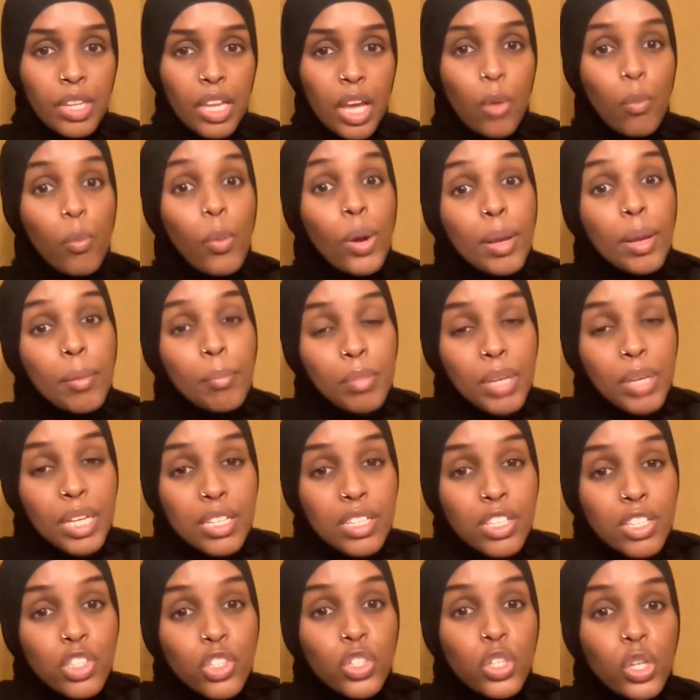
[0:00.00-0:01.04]
and what it
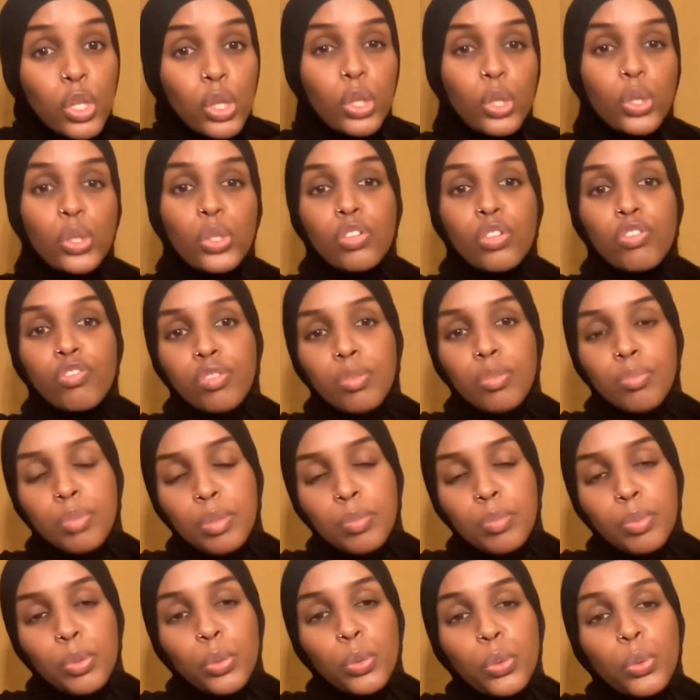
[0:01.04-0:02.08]
means to learn from
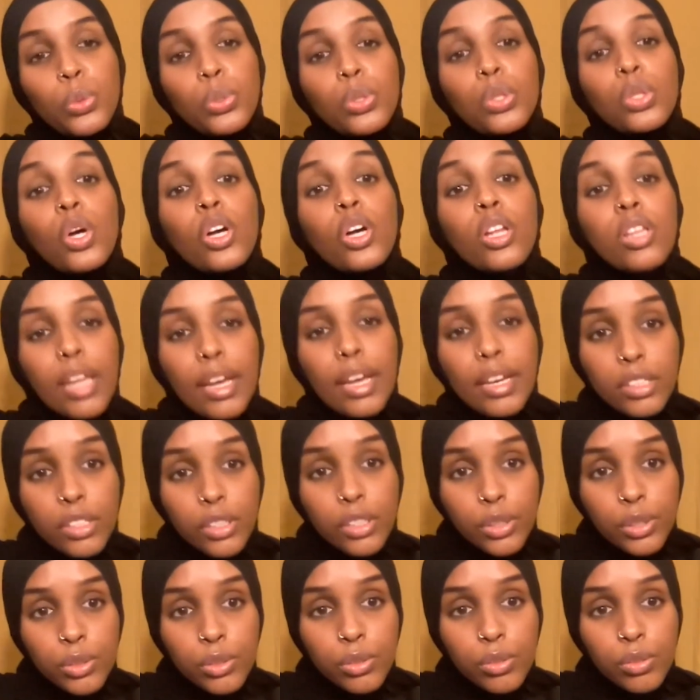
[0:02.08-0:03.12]
people who look
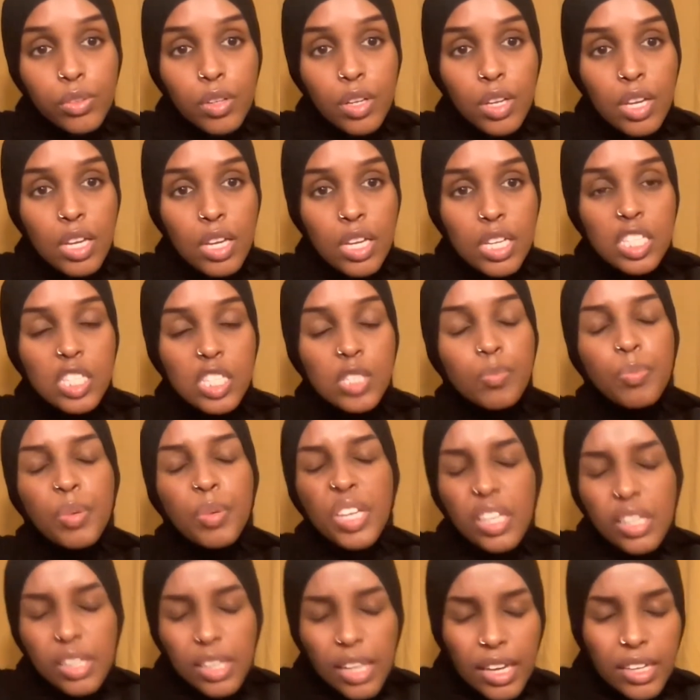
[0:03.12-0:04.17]
like you,
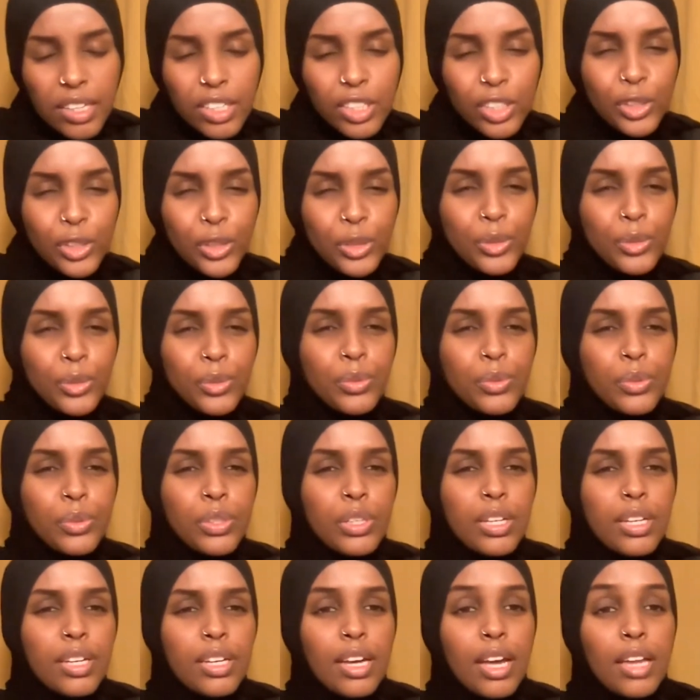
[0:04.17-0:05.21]
speak like you,
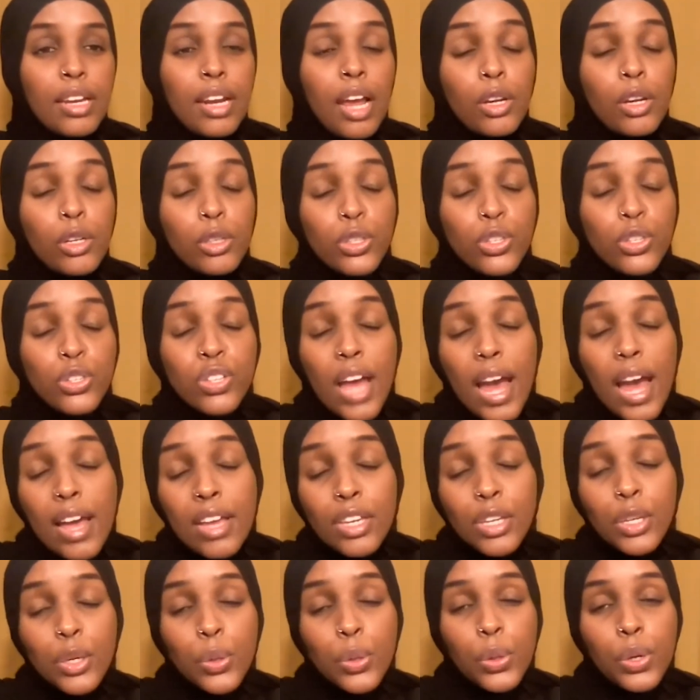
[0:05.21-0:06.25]
and
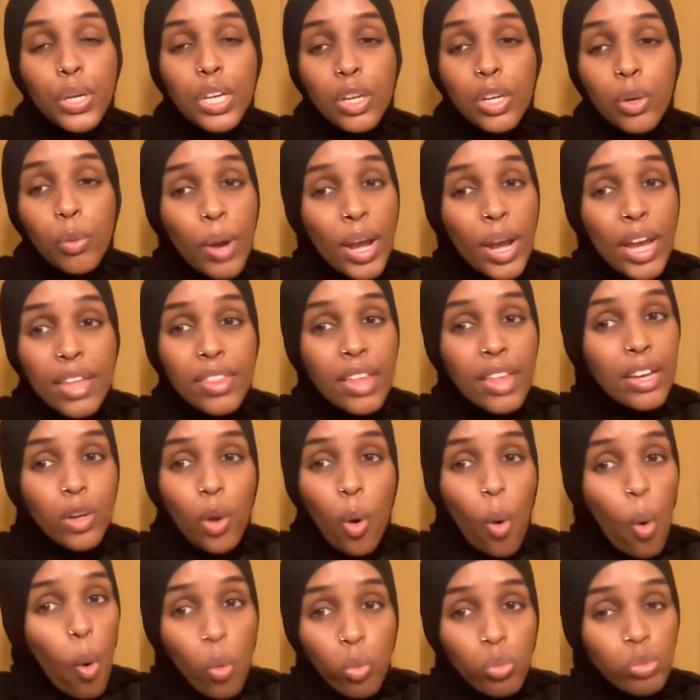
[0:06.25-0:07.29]
understand you in a way
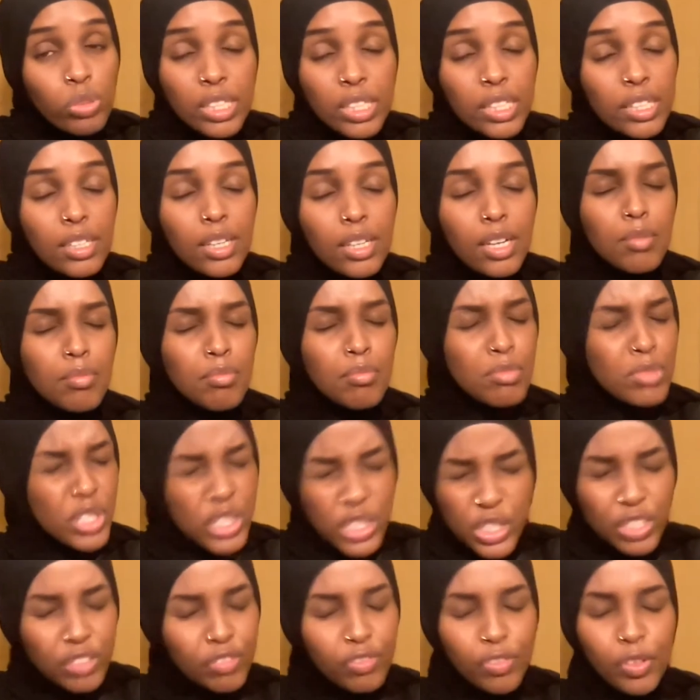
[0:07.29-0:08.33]
that only a
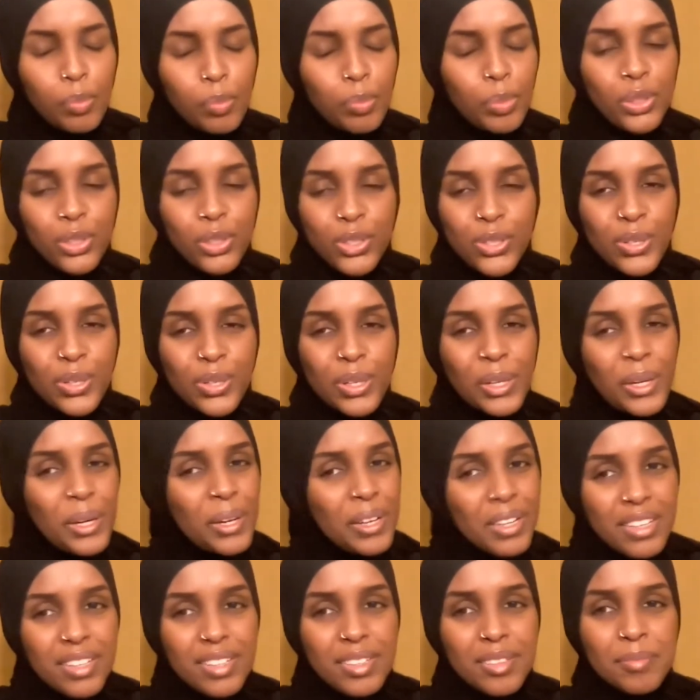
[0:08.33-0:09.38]
merciful person
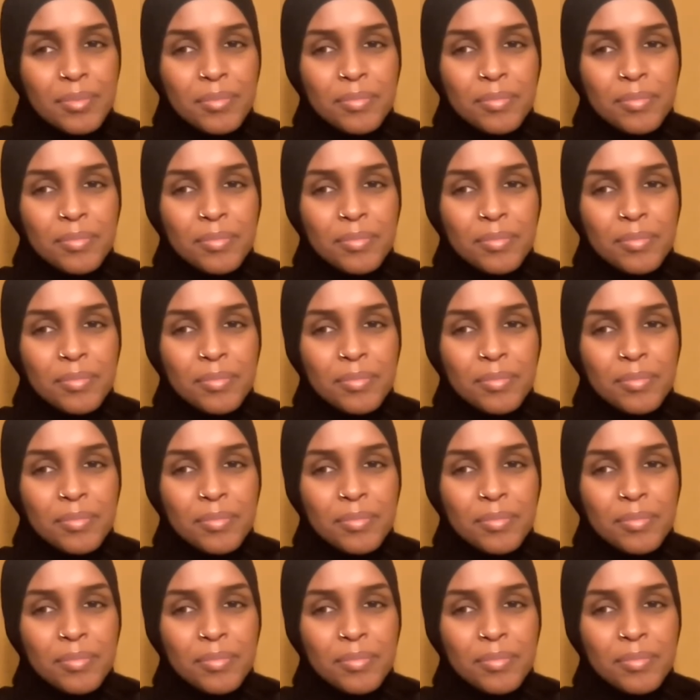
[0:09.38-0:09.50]
could.